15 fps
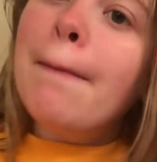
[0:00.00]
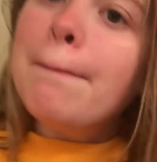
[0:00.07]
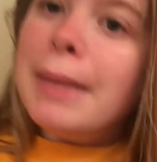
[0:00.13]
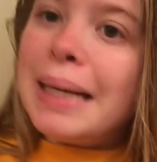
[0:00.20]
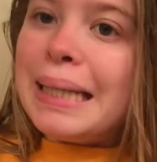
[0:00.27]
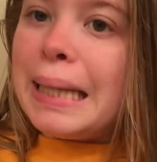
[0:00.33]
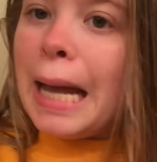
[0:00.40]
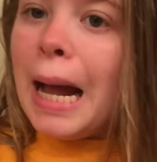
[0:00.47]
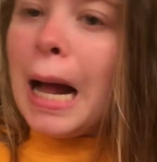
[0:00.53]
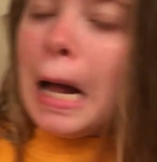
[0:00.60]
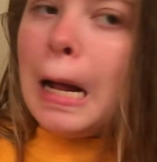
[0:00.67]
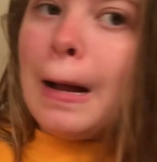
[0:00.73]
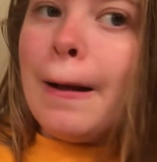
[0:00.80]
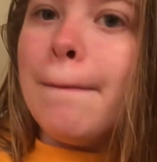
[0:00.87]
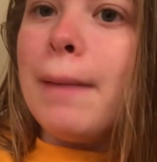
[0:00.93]
But yeah,
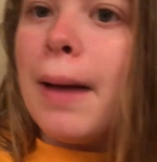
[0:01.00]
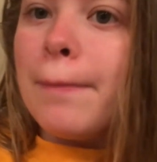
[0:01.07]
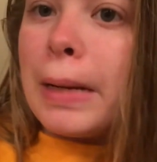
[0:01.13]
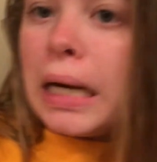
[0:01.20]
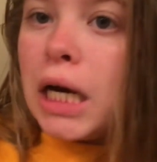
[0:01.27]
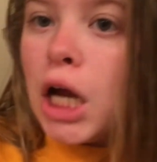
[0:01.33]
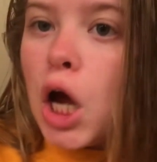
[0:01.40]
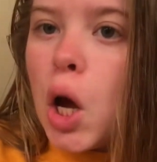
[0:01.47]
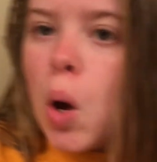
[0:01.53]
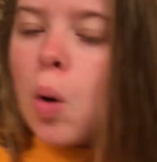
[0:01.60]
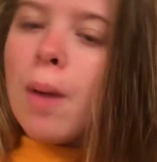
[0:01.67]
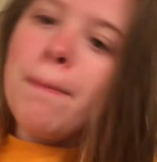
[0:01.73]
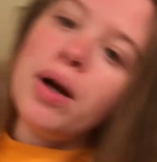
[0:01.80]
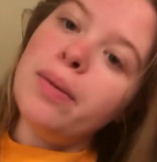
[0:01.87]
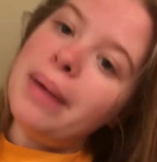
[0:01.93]
I'm gonna
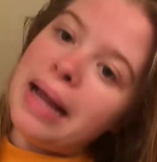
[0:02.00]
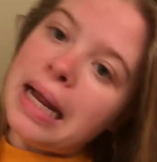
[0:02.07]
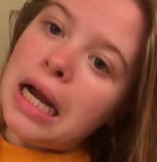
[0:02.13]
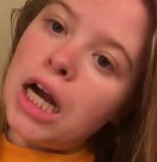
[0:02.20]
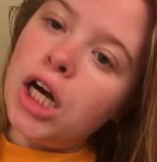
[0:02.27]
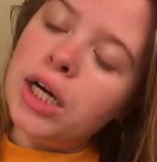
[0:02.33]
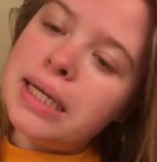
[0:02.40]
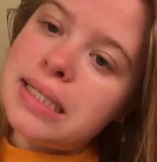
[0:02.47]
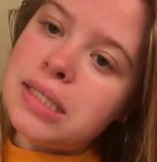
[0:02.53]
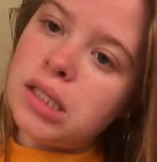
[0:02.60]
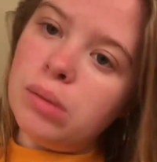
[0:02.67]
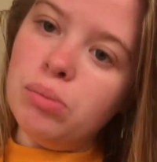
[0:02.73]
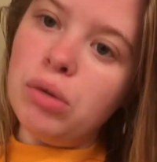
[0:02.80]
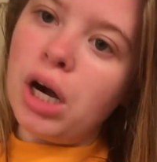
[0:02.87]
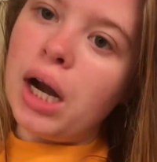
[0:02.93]
go put my hair in
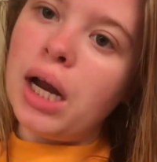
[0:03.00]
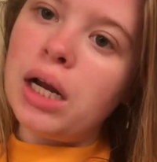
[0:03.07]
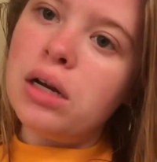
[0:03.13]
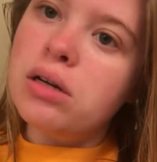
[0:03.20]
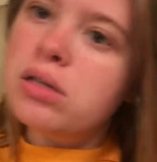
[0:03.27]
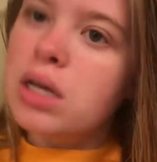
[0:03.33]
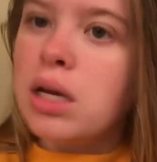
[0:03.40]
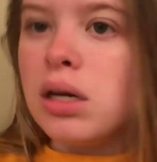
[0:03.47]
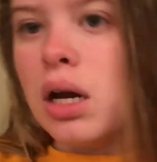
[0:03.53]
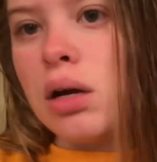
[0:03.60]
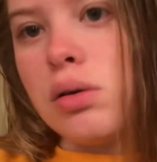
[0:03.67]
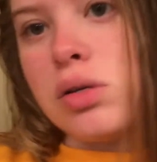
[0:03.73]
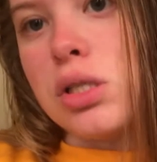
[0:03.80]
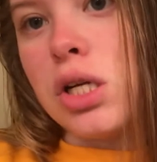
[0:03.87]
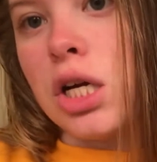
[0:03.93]
some braids and I
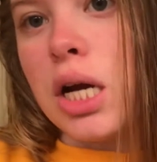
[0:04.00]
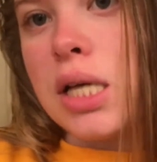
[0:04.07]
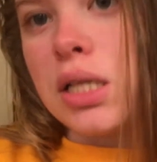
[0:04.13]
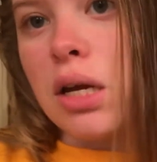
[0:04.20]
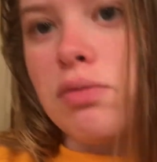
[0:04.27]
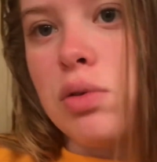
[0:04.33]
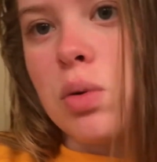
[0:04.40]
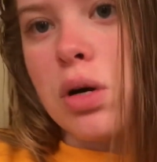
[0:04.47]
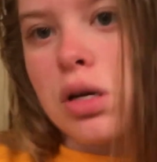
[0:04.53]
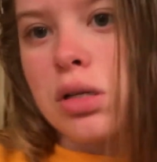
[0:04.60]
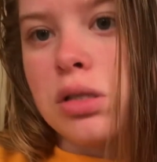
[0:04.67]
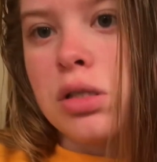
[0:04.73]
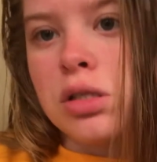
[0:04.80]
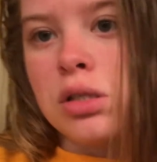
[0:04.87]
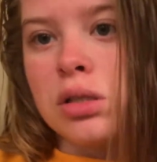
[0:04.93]
will see you guys
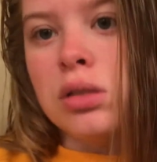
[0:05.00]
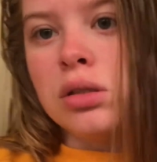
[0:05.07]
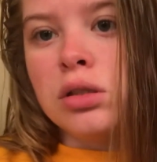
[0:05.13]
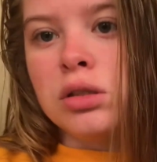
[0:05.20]
afterwards.